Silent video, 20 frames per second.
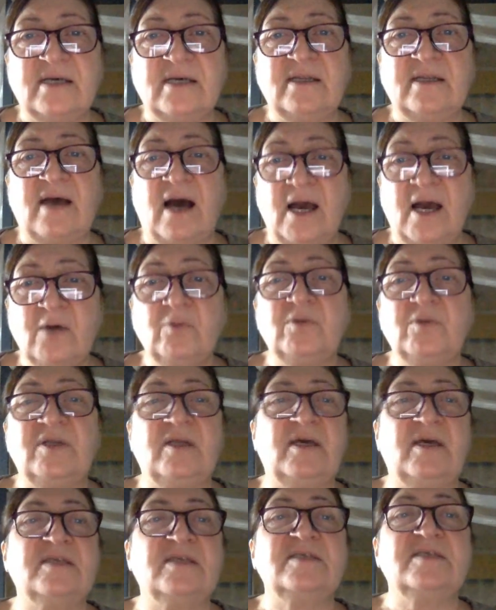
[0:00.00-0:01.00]
That I would
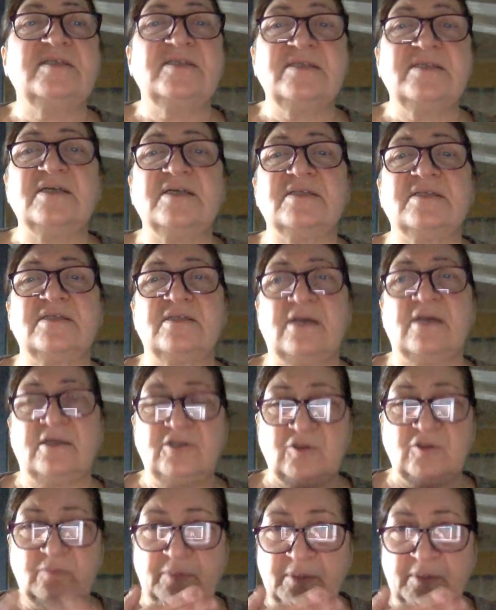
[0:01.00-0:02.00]
insist
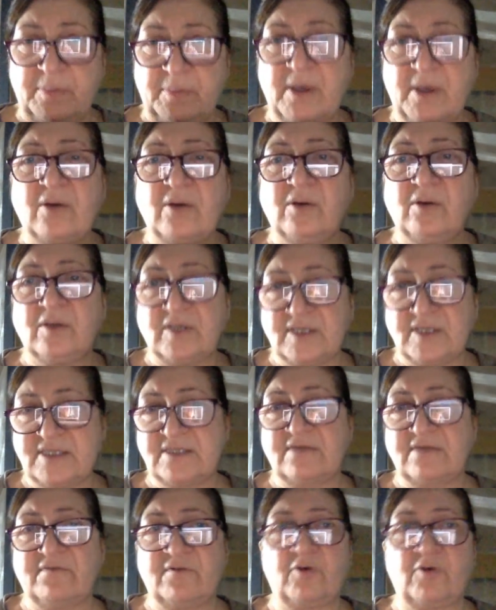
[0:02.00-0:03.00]
that you prepare a
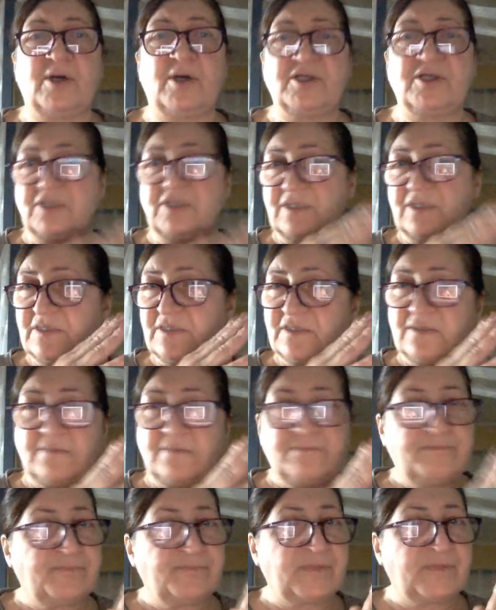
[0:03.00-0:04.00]
list of
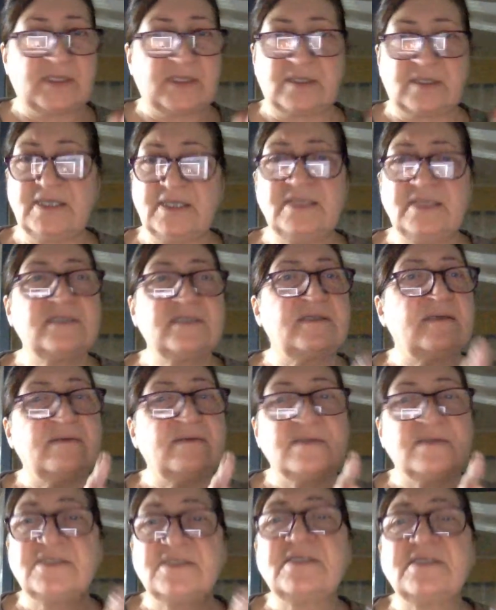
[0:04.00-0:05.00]
questions, at least
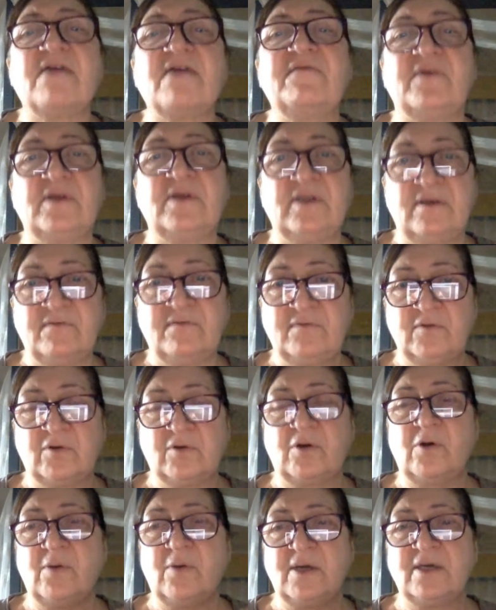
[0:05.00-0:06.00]
7 if you're
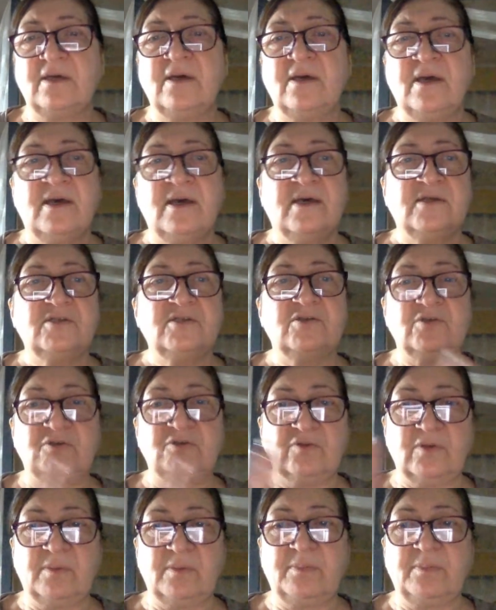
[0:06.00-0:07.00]
going to
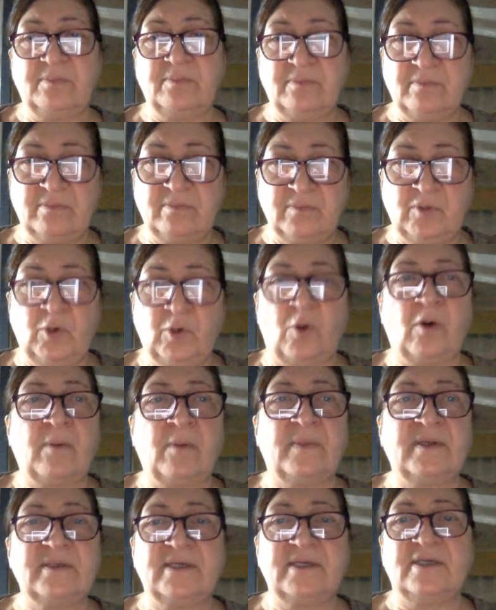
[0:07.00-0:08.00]
do a
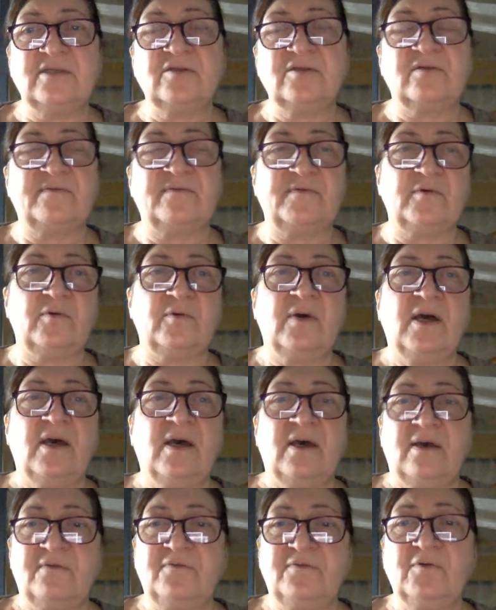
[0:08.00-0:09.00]
normal interview.
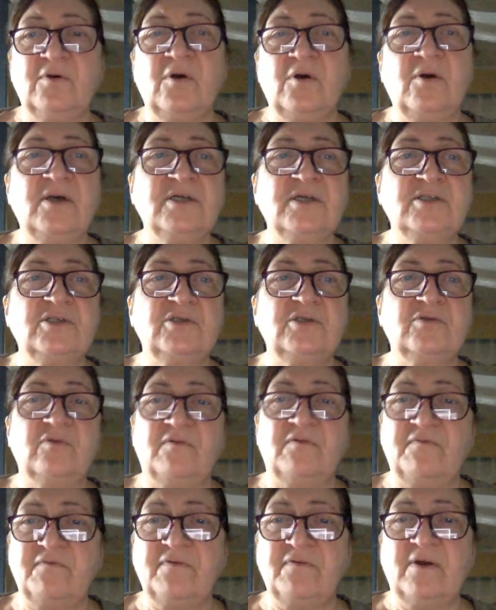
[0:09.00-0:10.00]
If you're going to do
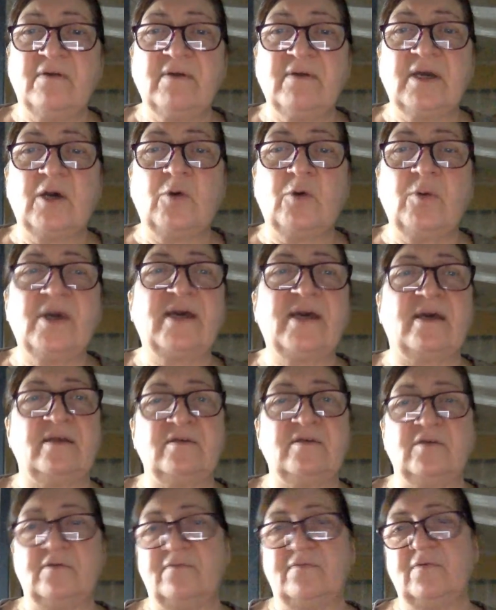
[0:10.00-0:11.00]
a very quick
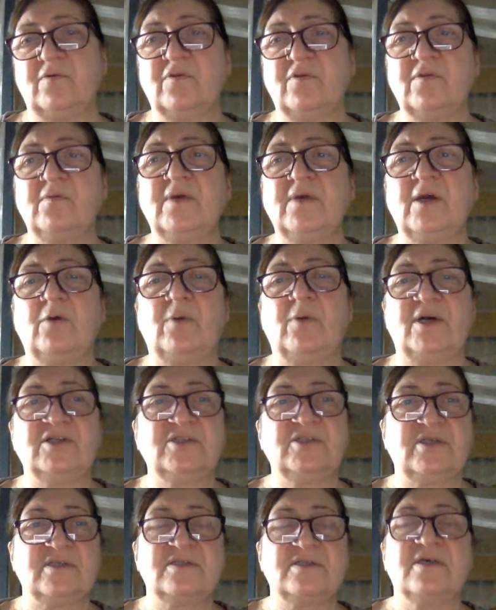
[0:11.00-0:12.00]
interview, 3
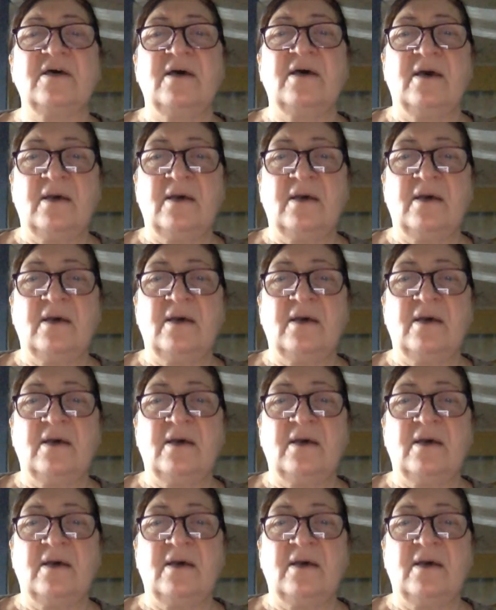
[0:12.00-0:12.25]
questions.